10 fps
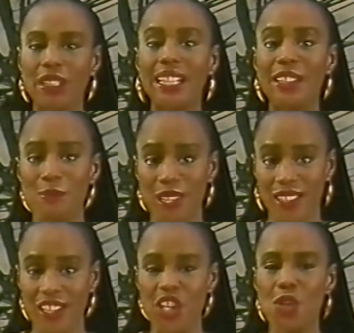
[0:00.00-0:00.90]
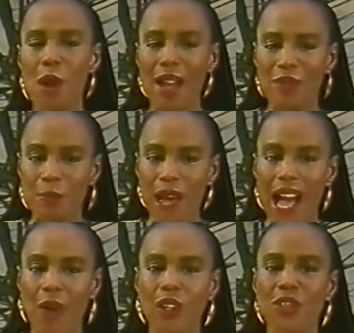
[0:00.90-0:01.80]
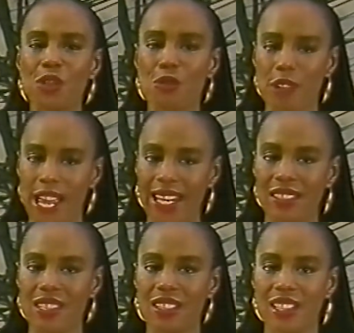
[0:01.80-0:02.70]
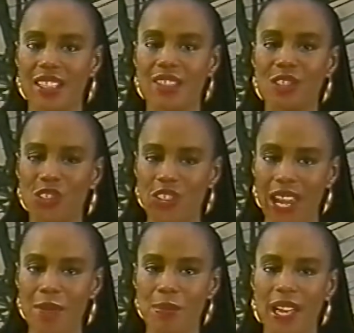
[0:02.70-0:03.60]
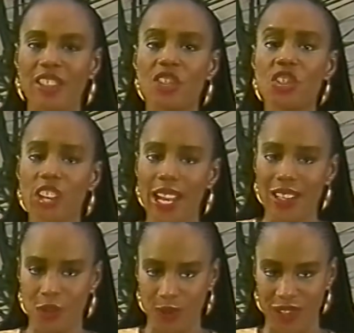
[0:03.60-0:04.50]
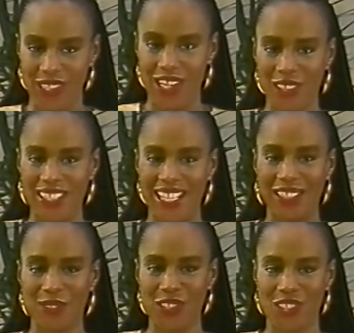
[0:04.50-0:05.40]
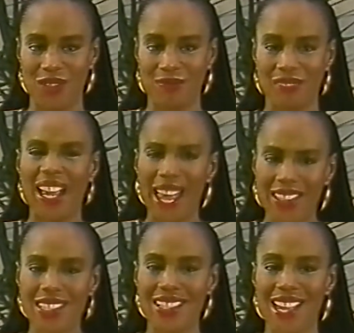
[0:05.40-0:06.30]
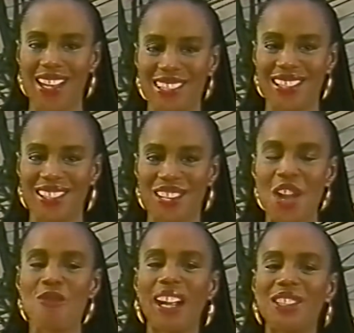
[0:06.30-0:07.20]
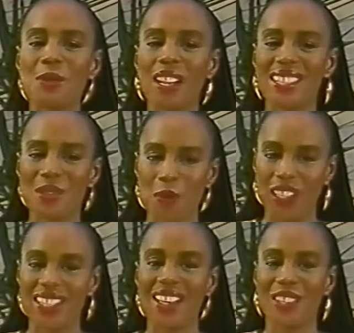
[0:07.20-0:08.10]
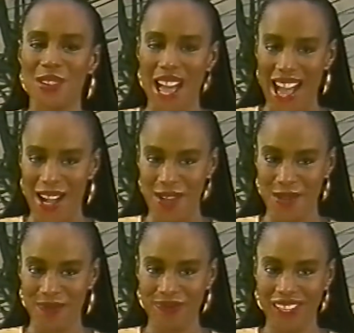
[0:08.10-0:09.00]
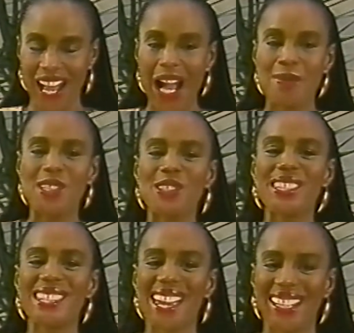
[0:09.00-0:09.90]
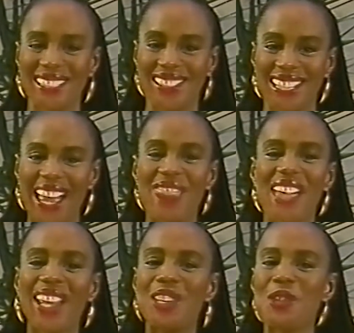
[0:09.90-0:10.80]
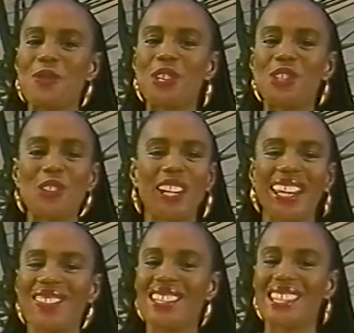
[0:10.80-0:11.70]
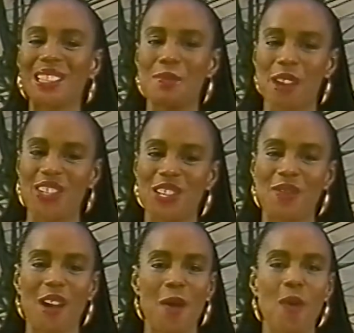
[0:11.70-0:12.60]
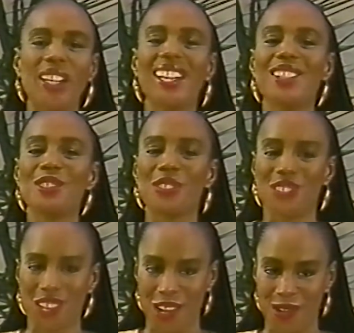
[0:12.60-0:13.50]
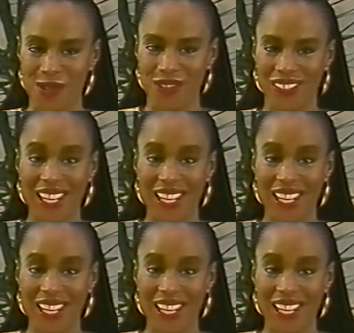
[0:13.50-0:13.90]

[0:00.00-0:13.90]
Believe me, you have the power to create, to shape, and to change what you see on television. Exercise it. Write to us and we'll tell you how. I'm Susan Taylor, and thank you for joining in the celebration of our 100th show.